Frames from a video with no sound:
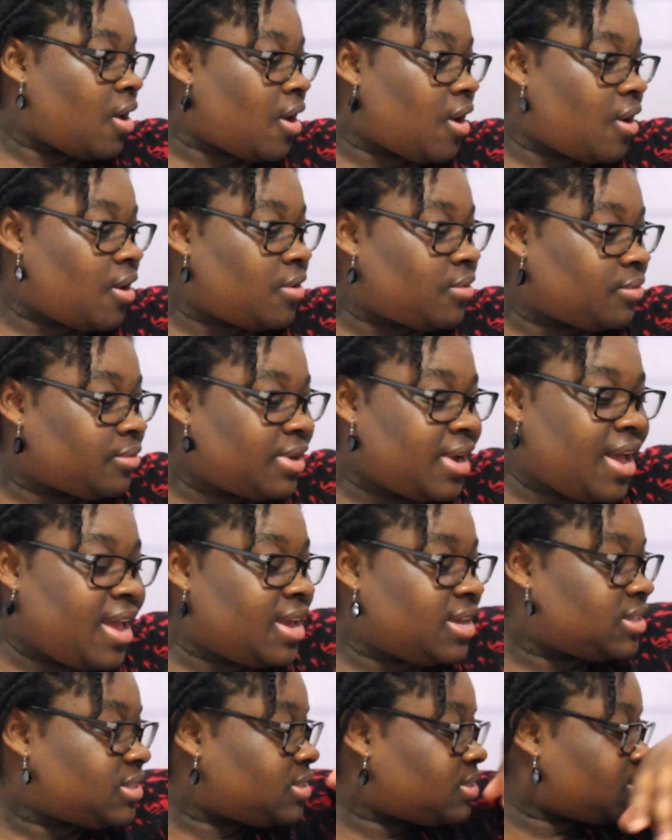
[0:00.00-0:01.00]
All
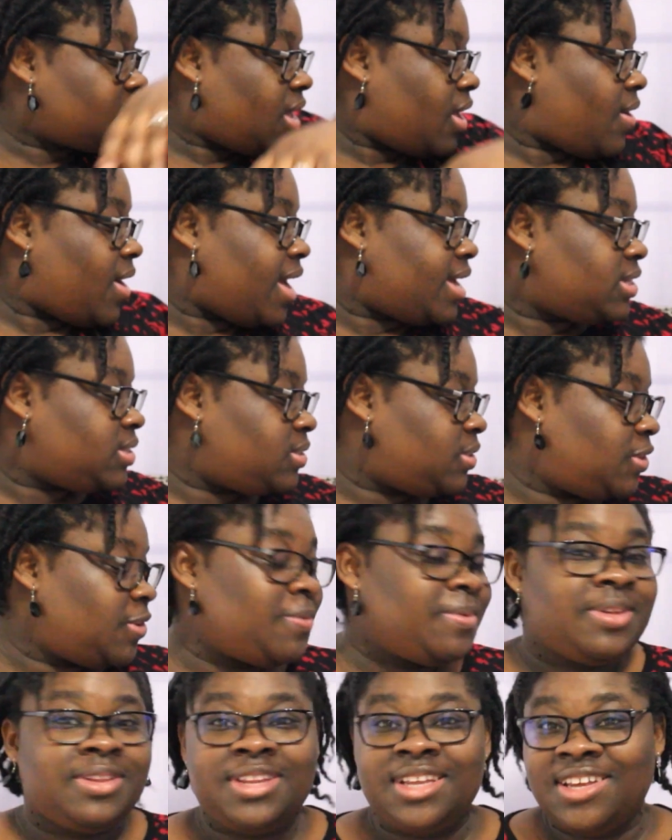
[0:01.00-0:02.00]
right, so I do
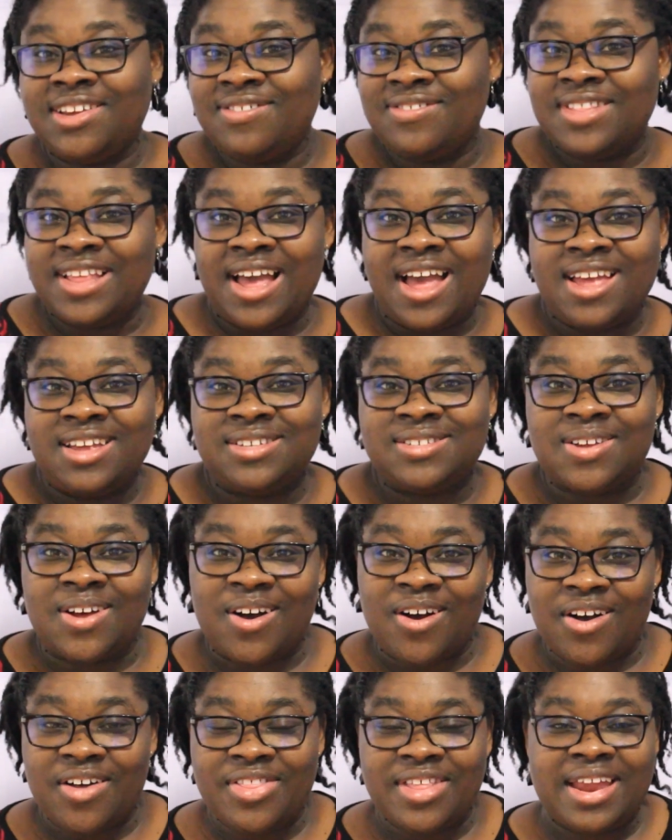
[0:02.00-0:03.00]
believe that is
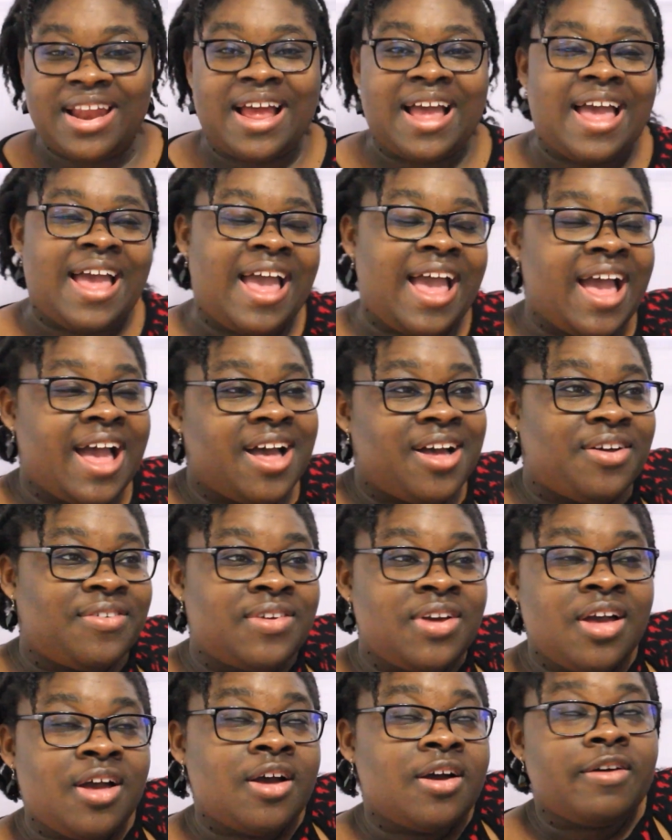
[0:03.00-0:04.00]
all that I have.
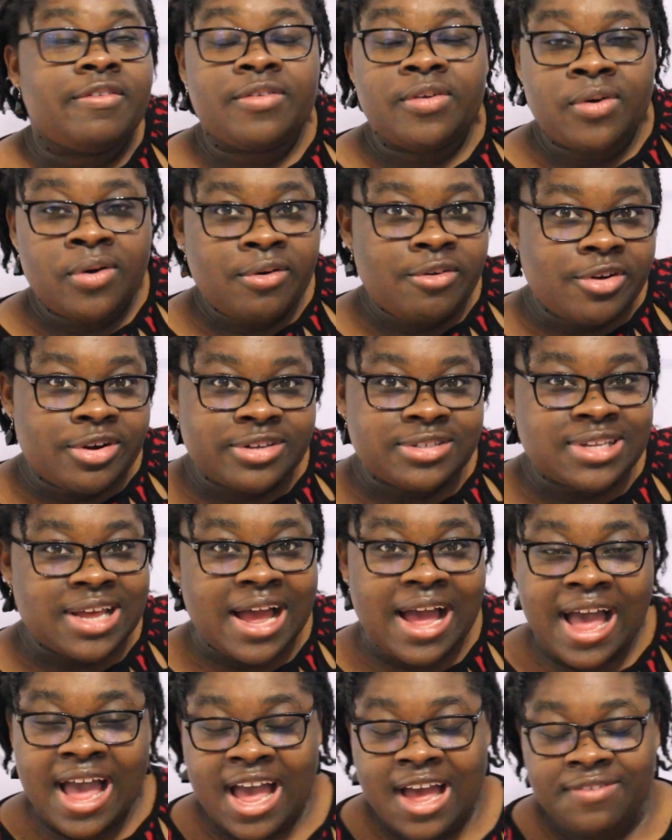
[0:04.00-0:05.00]
Of course,
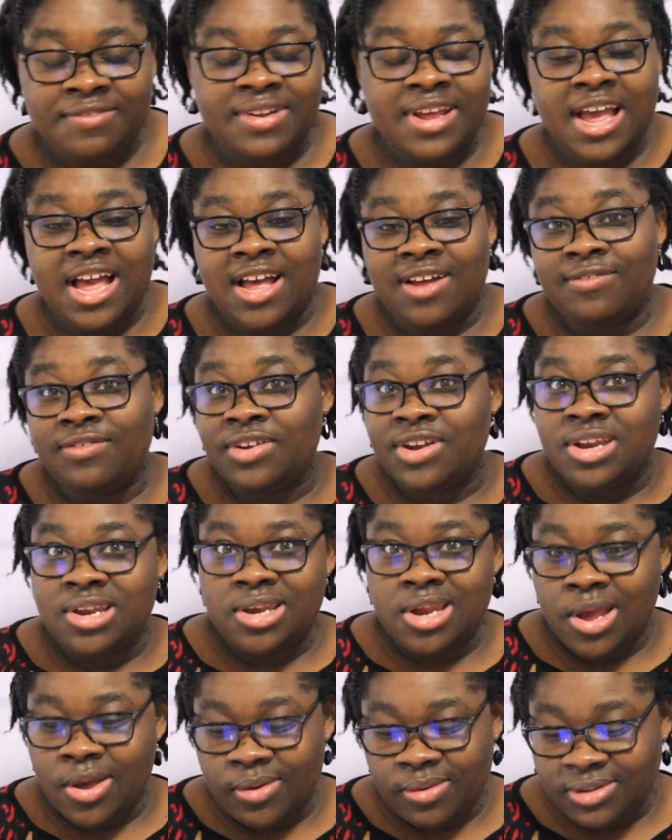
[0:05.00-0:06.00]
I have to have
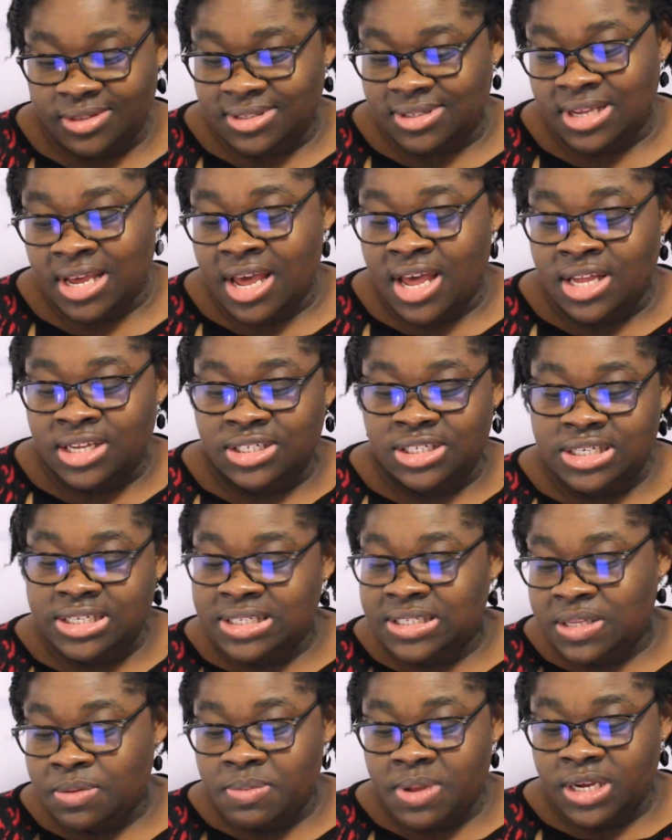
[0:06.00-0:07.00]
notes
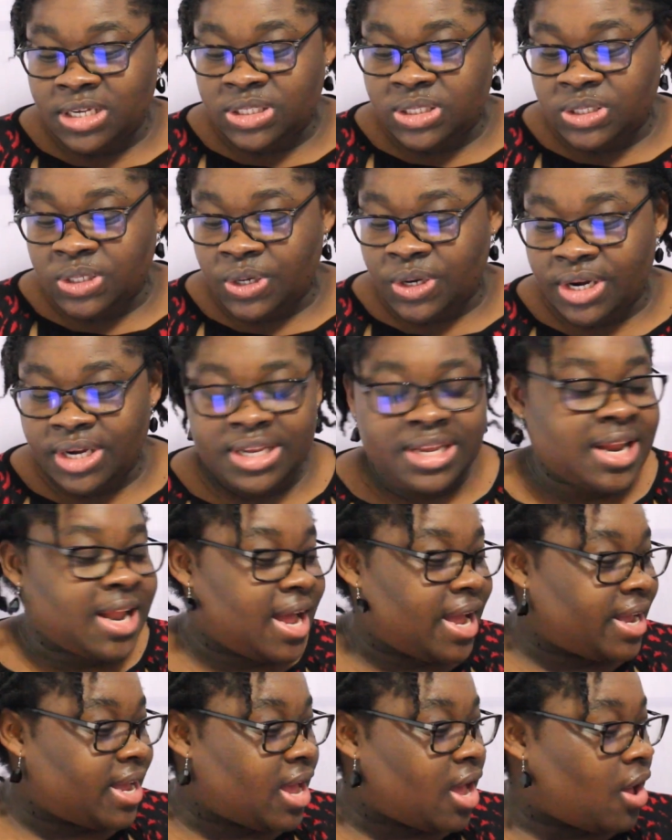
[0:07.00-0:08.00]
just to make sure
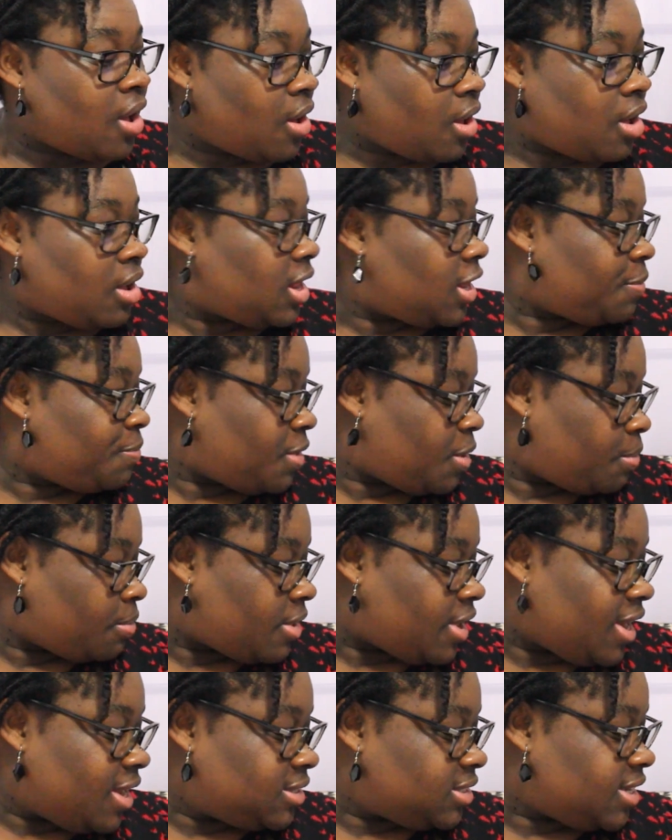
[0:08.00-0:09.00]
that I got all of my
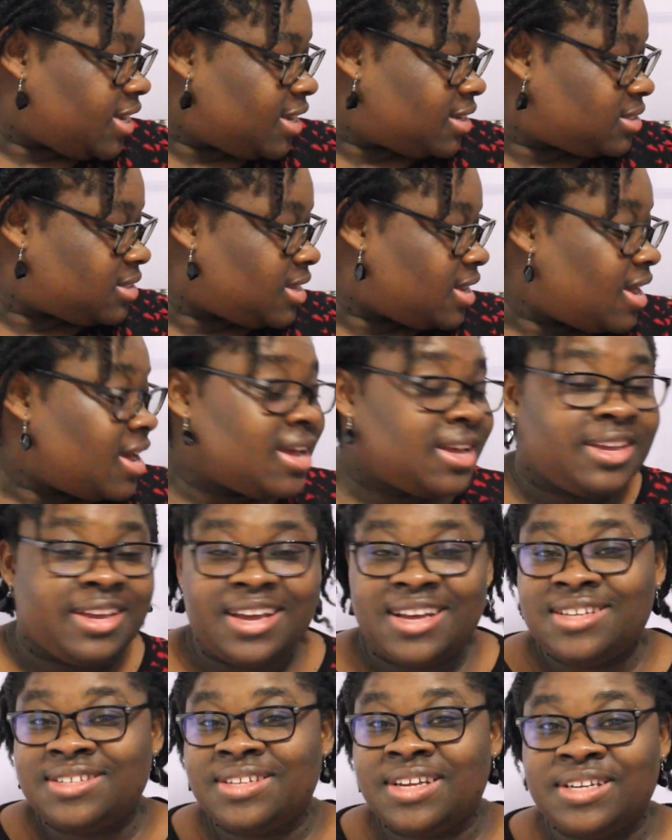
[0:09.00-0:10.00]
projects.
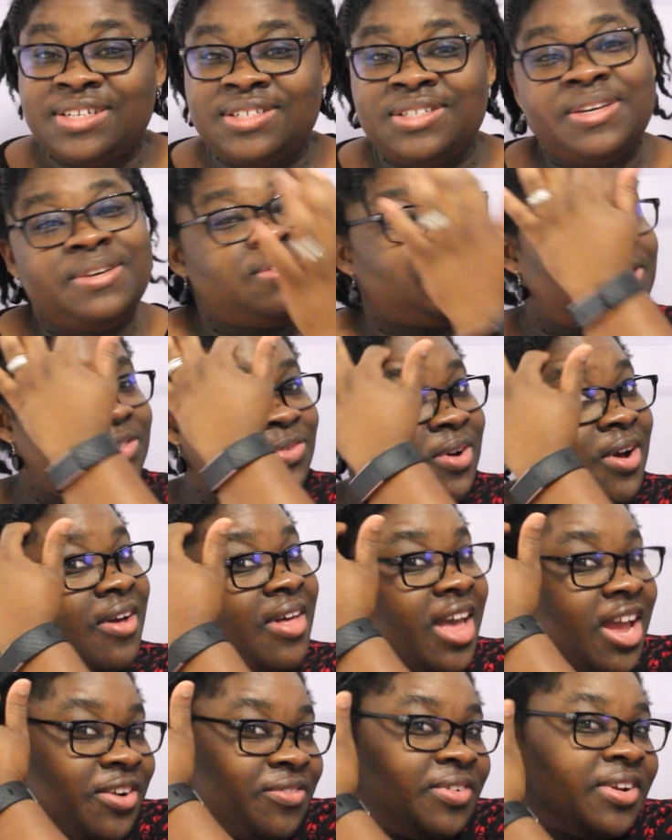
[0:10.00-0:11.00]
Yes, I showed you all
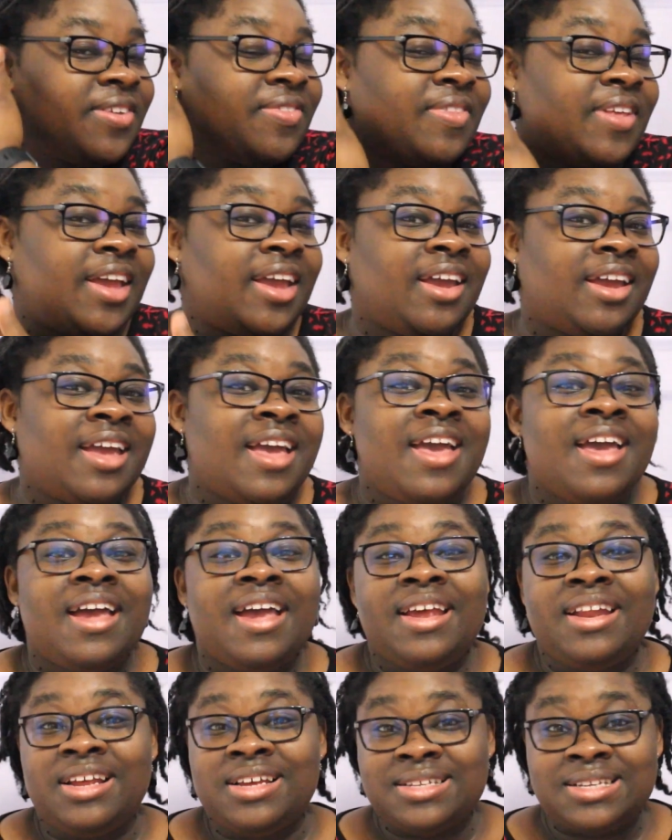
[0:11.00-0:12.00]
everything,
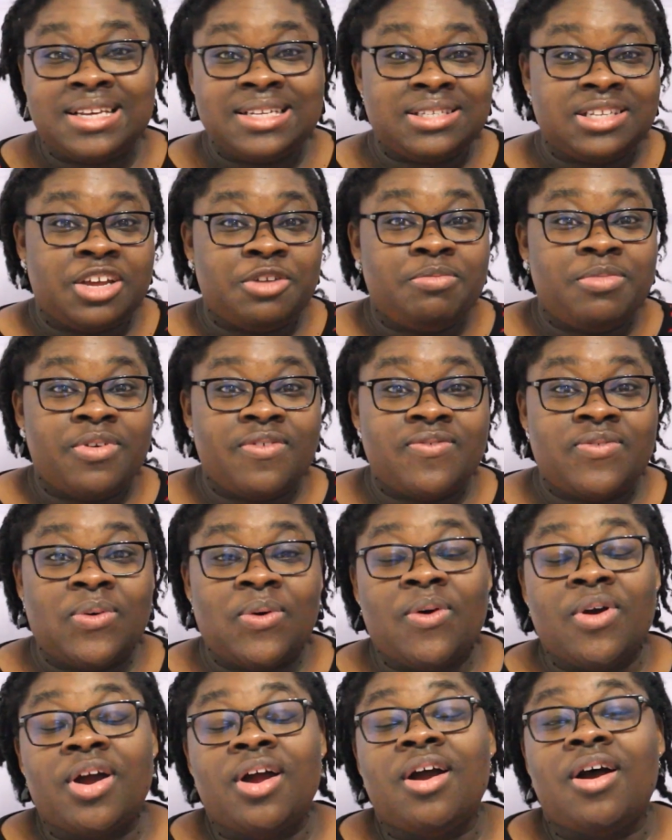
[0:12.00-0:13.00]
and as I said
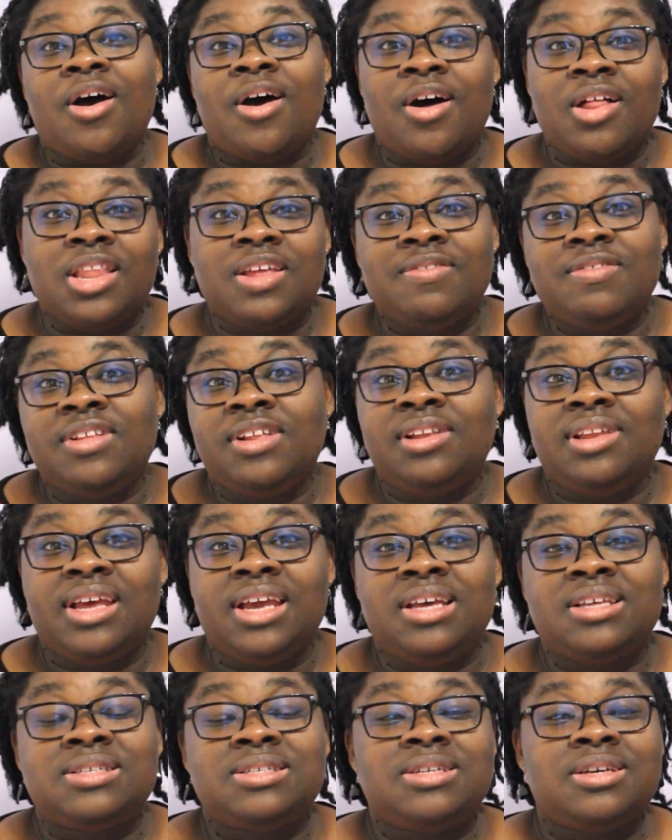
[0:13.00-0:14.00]
before, all of the
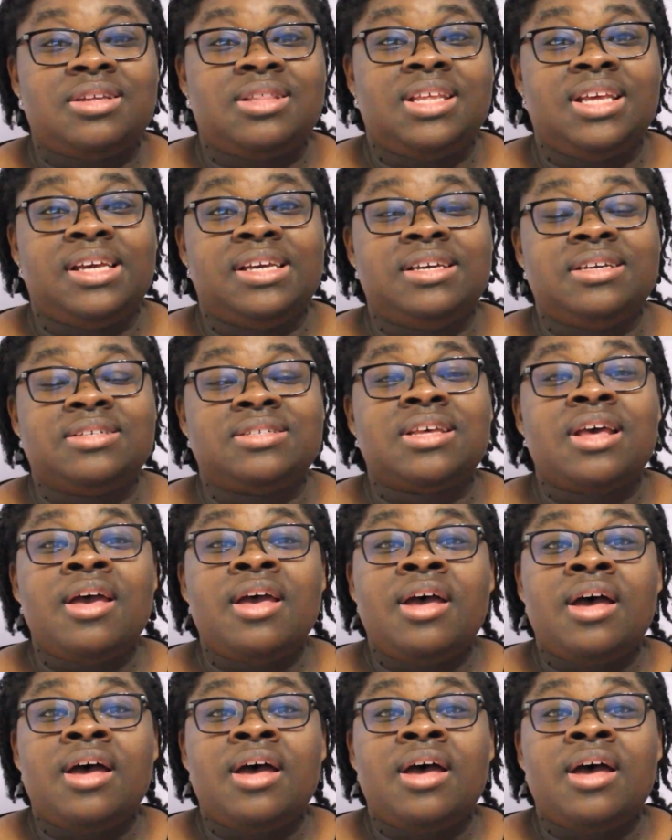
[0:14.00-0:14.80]
links to these